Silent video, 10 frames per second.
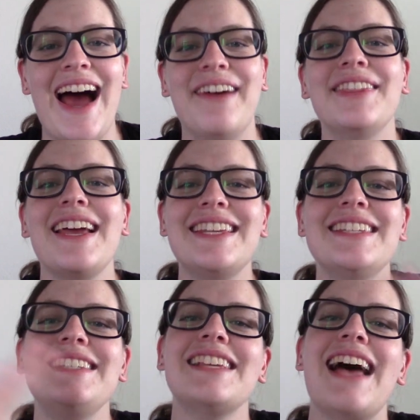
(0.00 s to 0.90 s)
I would like to
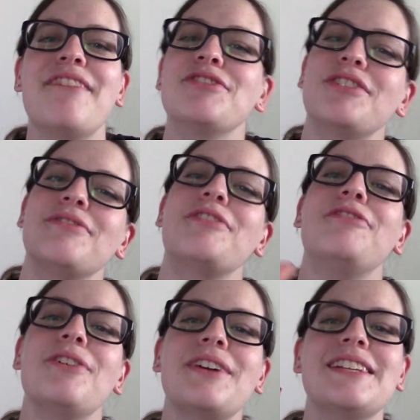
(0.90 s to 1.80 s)
still have sort of a
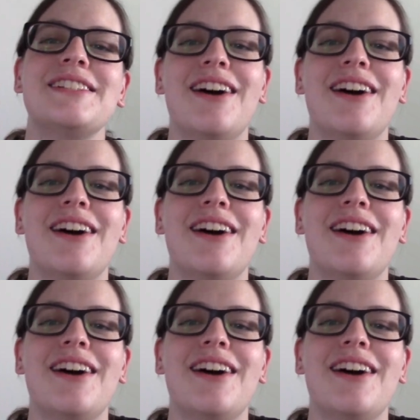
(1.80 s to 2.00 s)
focus